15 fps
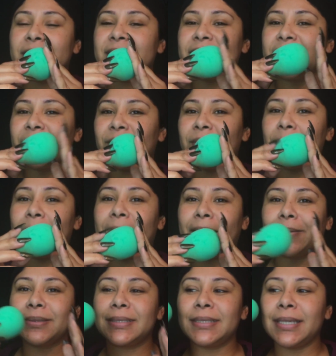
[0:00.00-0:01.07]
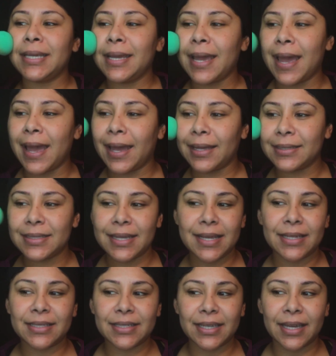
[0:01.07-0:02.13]
It's still bouncy and
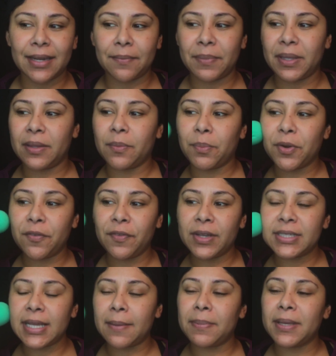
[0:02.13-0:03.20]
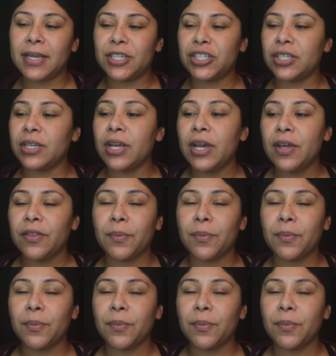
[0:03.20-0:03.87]
it's going to be the perfect application,